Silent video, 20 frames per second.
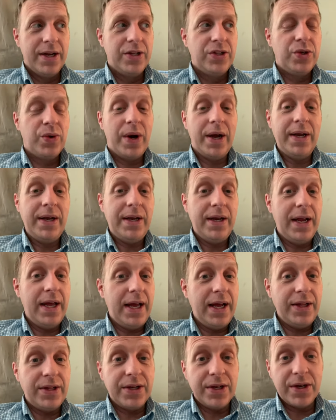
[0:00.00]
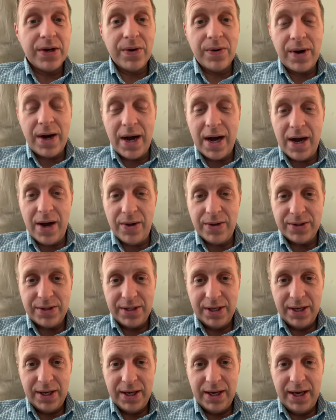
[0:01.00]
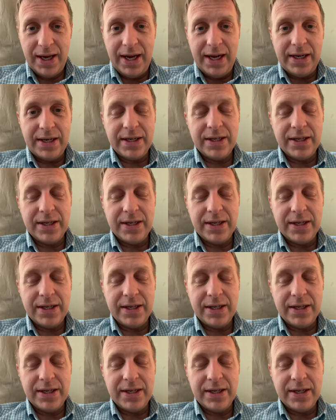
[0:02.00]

Do I need to go out to eat?